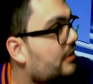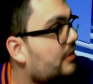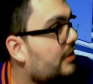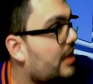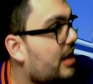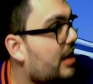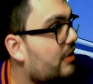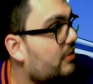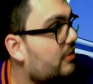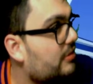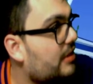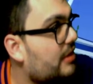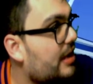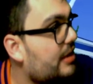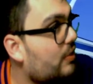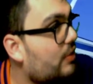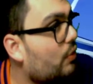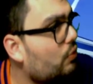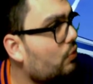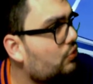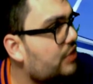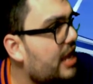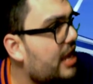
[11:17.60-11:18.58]
Carolina.
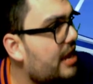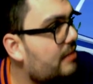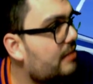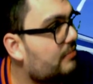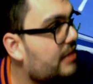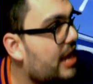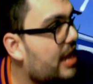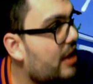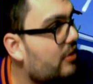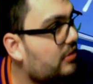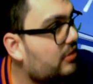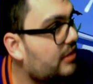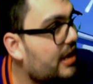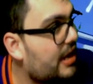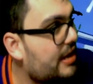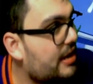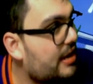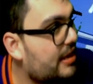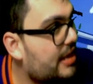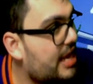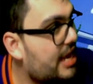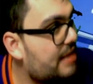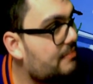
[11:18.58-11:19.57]
Oh, damn.
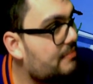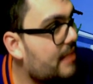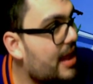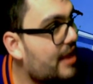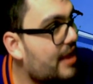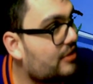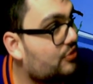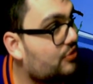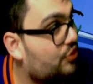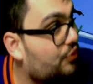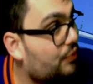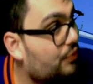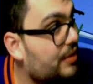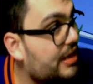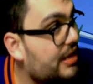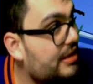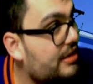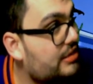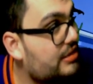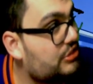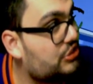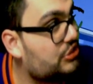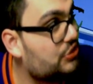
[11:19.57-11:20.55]
Carolina came back.
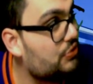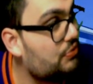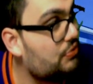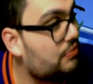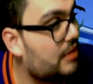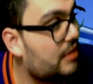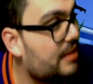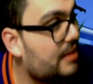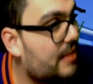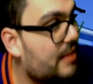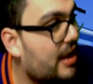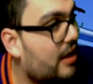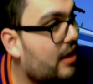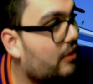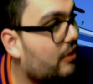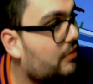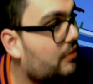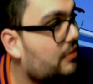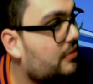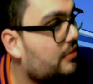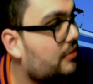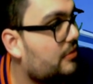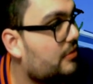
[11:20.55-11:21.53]
3-2, right, meow.
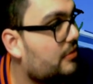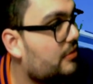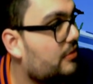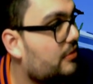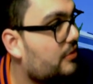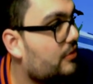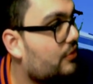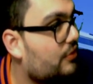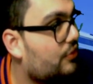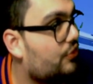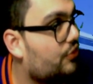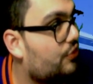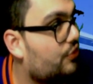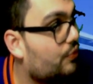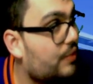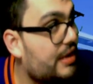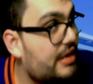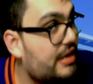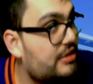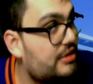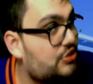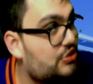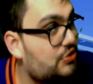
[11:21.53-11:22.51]

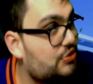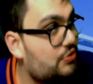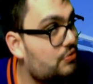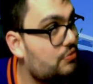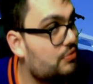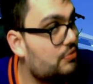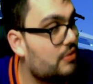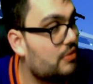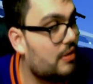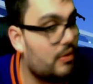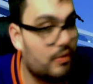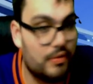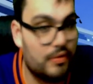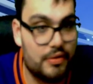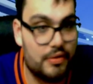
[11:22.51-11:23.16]
3-2.